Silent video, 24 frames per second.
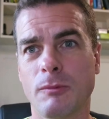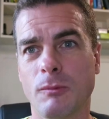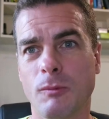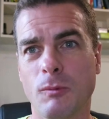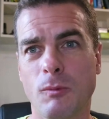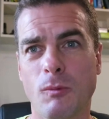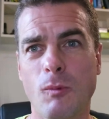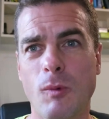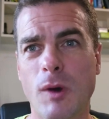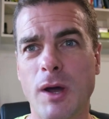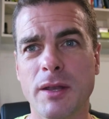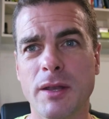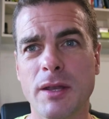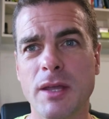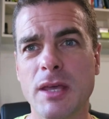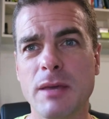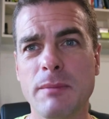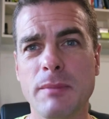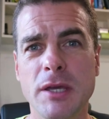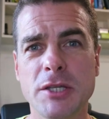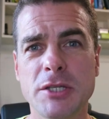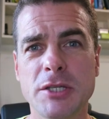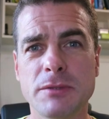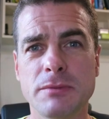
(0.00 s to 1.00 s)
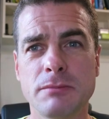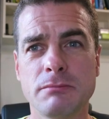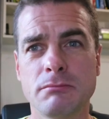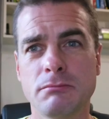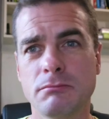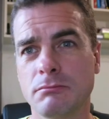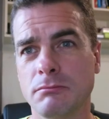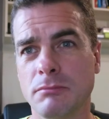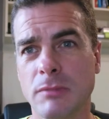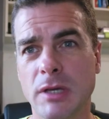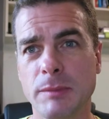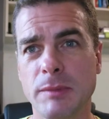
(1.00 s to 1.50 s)
one image,
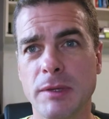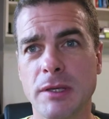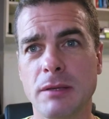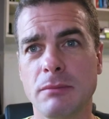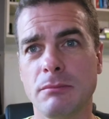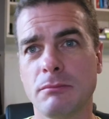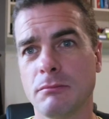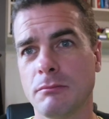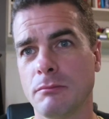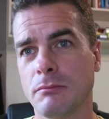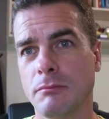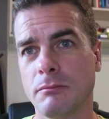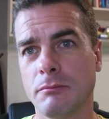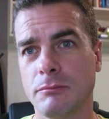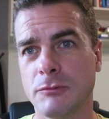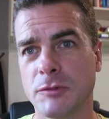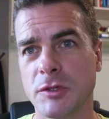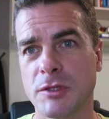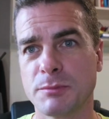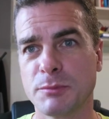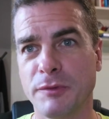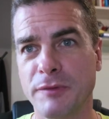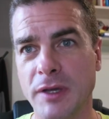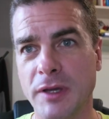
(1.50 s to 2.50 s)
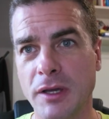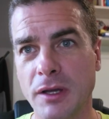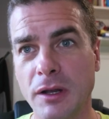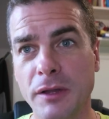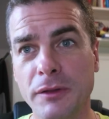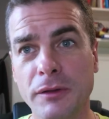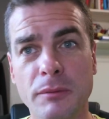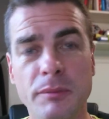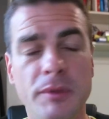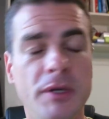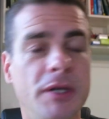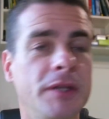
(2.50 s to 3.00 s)
maybe just moving a
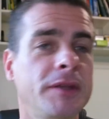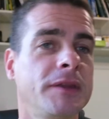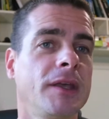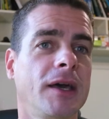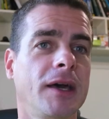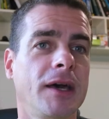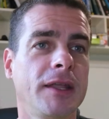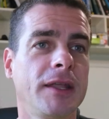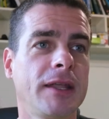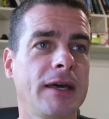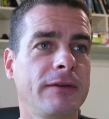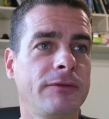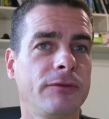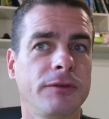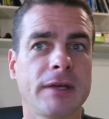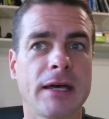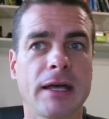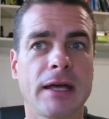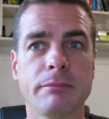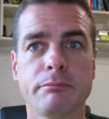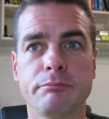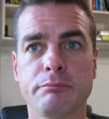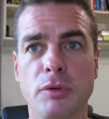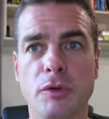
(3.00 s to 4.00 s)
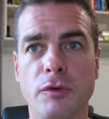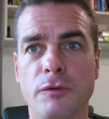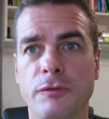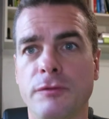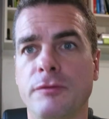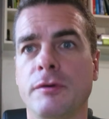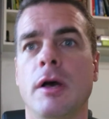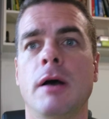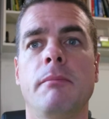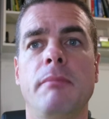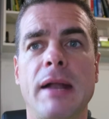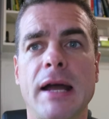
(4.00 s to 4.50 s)
little bit, and after that, poof,
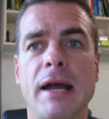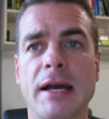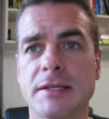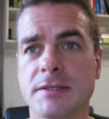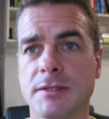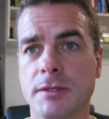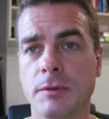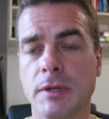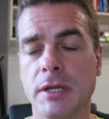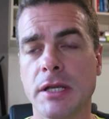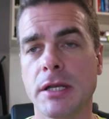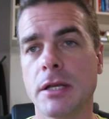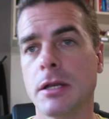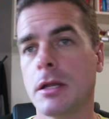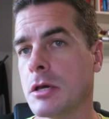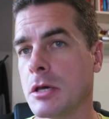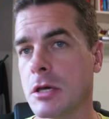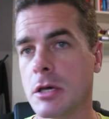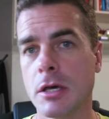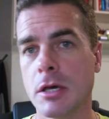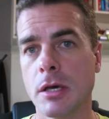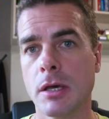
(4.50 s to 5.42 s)
black screen,